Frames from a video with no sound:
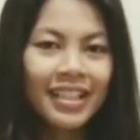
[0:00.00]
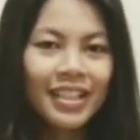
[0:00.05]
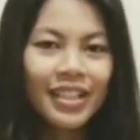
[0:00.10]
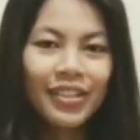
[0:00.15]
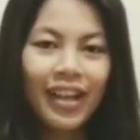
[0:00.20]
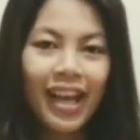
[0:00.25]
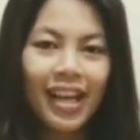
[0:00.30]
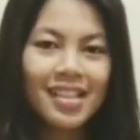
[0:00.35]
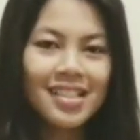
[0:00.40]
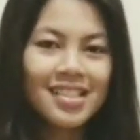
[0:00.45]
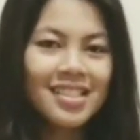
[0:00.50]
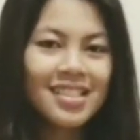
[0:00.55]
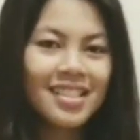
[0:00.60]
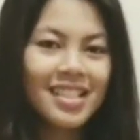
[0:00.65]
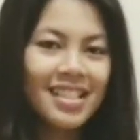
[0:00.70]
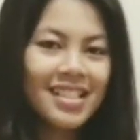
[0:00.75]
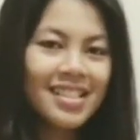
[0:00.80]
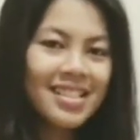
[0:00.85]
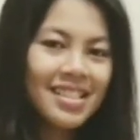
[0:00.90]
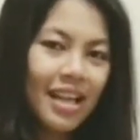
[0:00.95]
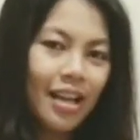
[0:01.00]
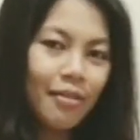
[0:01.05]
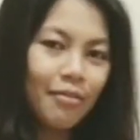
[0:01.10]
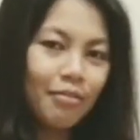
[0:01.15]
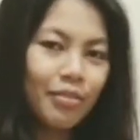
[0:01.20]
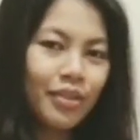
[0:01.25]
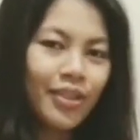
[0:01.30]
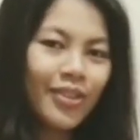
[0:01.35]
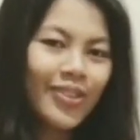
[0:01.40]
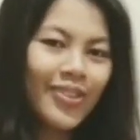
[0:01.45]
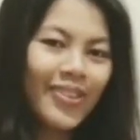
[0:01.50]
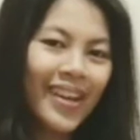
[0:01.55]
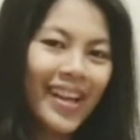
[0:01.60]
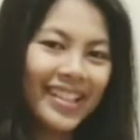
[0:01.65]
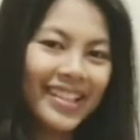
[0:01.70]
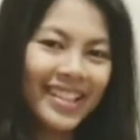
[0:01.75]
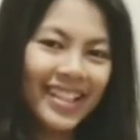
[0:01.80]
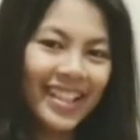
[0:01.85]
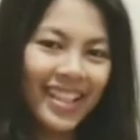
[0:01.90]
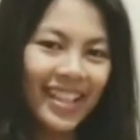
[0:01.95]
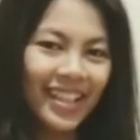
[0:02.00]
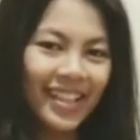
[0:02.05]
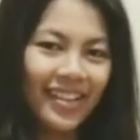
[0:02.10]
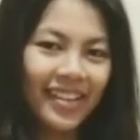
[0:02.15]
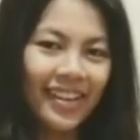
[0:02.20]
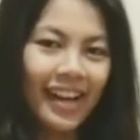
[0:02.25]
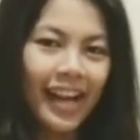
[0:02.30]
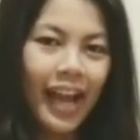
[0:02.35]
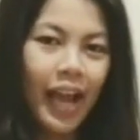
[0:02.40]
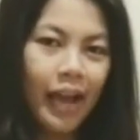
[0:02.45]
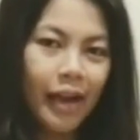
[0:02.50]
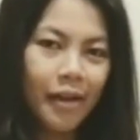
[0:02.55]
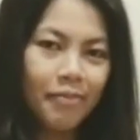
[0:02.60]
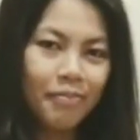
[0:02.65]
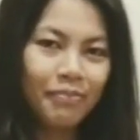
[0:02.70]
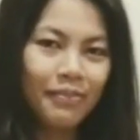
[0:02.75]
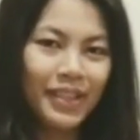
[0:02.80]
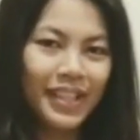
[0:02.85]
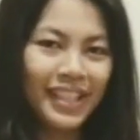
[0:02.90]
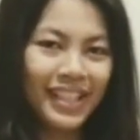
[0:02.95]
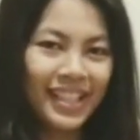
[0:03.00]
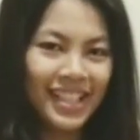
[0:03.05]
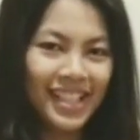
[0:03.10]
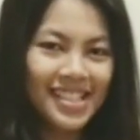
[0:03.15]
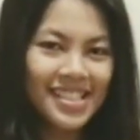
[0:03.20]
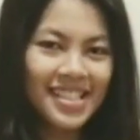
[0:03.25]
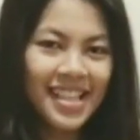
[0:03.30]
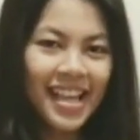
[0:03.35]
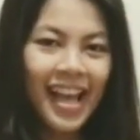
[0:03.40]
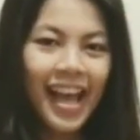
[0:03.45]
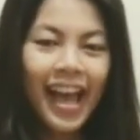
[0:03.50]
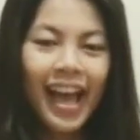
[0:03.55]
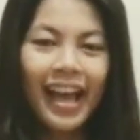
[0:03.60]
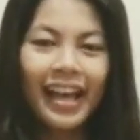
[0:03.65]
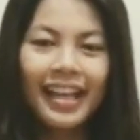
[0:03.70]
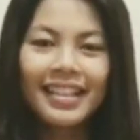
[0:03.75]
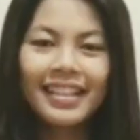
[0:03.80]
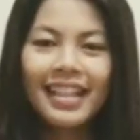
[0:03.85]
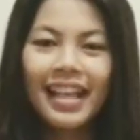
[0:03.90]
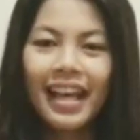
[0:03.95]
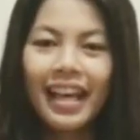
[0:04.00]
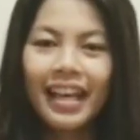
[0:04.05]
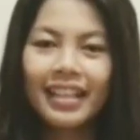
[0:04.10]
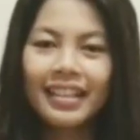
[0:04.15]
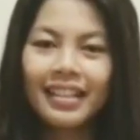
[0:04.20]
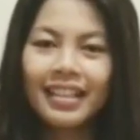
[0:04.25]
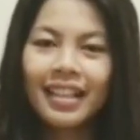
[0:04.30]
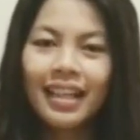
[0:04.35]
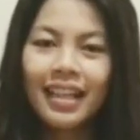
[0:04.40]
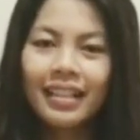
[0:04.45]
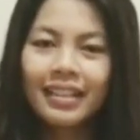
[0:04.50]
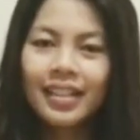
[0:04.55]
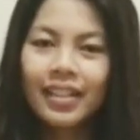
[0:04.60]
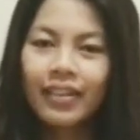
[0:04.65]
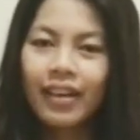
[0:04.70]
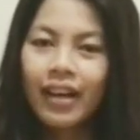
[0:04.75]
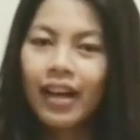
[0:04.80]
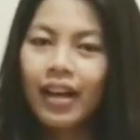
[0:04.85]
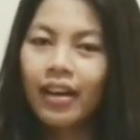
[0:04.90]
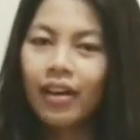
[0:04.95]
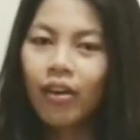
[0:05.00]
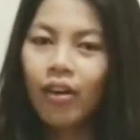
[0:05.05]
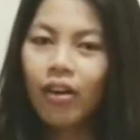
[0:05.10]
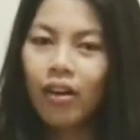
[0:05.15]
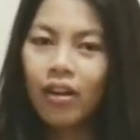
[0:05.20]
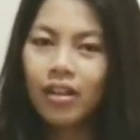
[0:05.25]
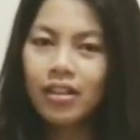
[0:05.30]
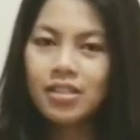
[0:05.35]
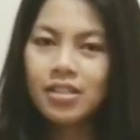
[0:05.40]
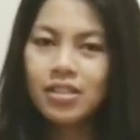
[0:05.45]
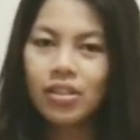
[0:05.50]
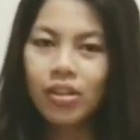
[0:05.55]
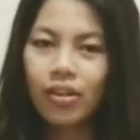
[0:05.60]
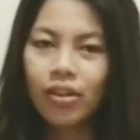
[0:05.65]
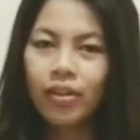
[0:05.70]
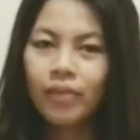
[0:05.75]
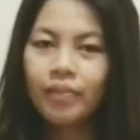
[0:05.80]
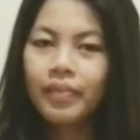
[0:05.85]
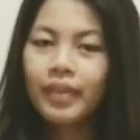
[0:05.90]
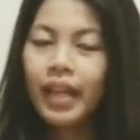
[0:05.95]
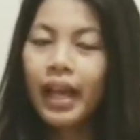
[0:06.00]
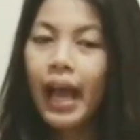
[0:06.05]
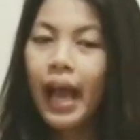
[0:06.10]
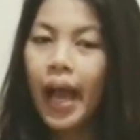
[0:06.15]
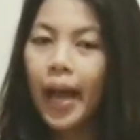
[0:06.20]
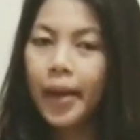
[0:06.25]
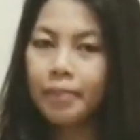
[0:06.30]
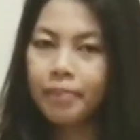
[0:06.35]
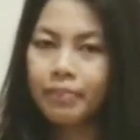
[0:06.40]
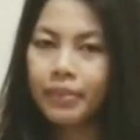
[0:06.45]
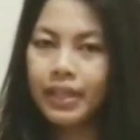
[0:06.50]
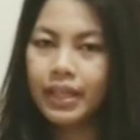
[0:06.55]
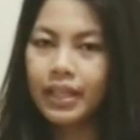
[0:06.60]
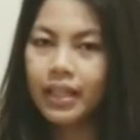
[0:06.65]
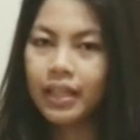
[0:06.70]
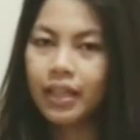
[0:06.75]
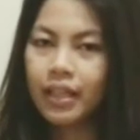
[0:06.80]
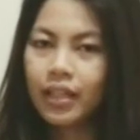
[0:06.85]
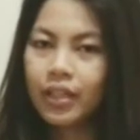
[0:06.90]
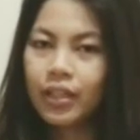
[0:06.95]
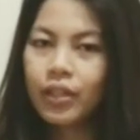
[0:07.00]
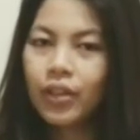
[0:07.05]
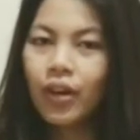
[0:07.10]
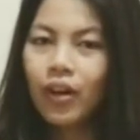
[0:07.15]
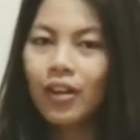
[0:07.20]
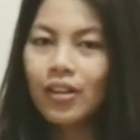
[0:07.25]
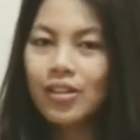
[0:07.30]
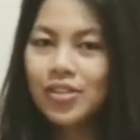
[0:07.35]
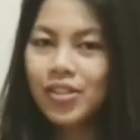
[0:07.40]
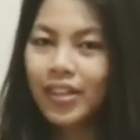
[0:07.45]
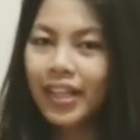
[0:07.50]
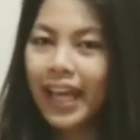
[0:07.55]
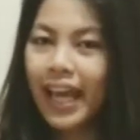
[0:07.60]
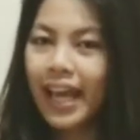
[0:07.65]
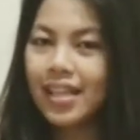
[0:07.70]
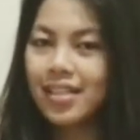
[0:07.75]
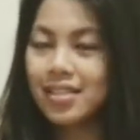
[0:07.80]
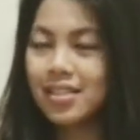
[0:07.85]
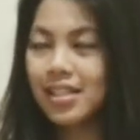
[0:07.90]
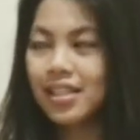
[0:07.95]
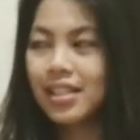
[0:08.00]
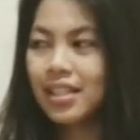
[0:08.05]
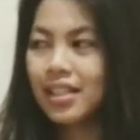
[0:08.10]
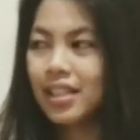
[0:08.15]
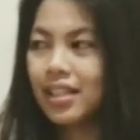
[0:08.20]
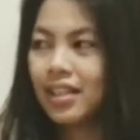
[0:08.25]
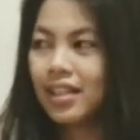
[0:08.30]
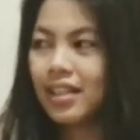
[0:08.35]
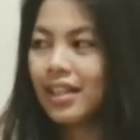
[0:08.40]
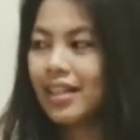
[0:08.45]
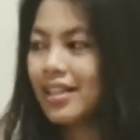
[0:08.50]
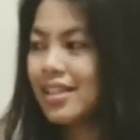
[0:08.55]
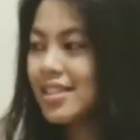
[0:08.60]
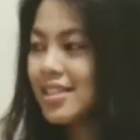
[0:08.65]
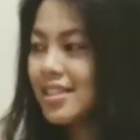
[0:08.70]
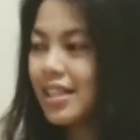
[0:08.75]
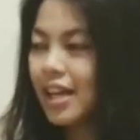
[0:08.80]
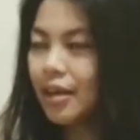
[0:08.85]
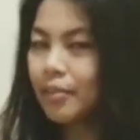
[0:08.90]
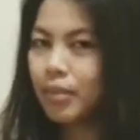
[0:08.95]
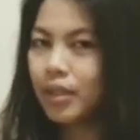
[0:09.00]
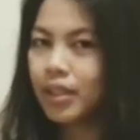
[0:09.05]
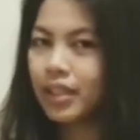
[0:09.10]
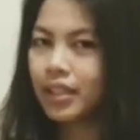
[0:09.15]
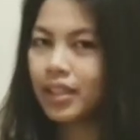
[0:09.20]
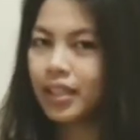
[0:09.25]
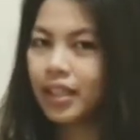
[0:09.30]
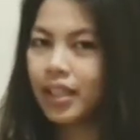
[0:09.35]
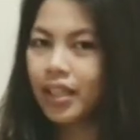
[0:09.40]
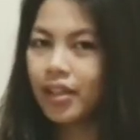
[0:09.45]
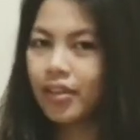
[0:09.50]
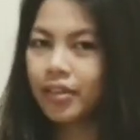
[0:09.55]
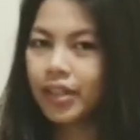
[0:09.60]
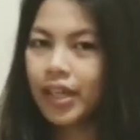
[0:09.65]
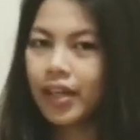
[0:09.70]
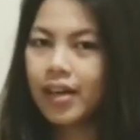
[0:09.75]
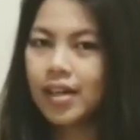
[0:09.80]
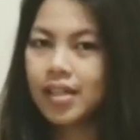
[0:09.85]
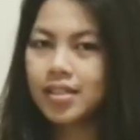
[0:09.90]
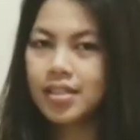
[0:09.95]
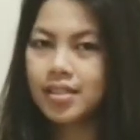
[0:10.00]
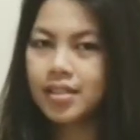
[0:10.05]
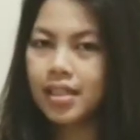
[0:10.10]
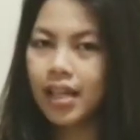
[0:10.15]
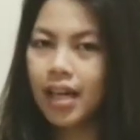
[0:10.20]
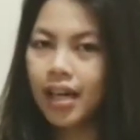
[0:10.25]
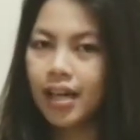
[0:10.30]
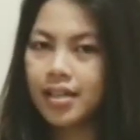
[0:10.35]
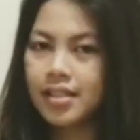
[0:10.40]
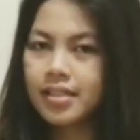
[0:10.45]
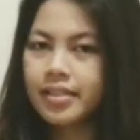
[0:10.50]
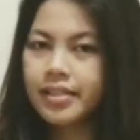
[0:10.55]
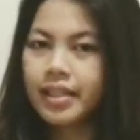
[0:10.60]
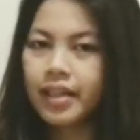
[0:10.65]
You can see the example right here, happiness, and then there are also happy. You also can see the example in here. There are stars